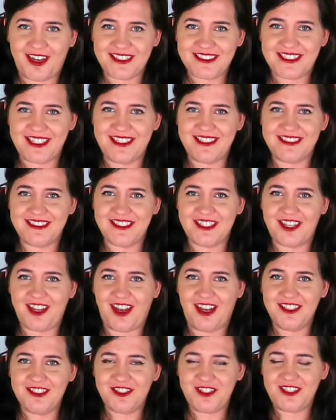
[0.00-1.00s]
Cocktails and
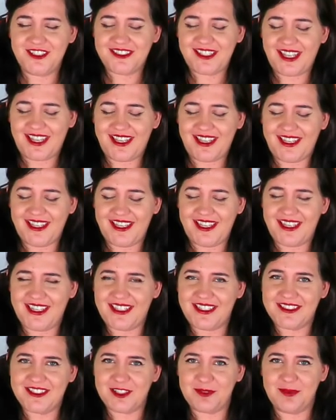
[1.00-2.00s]
Consoles.
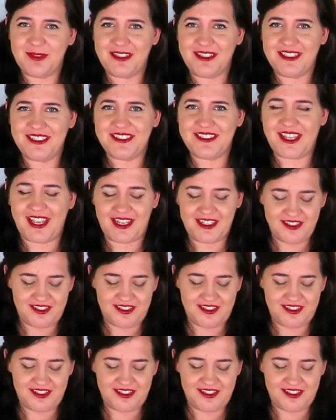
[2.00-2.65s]
It's Melissa,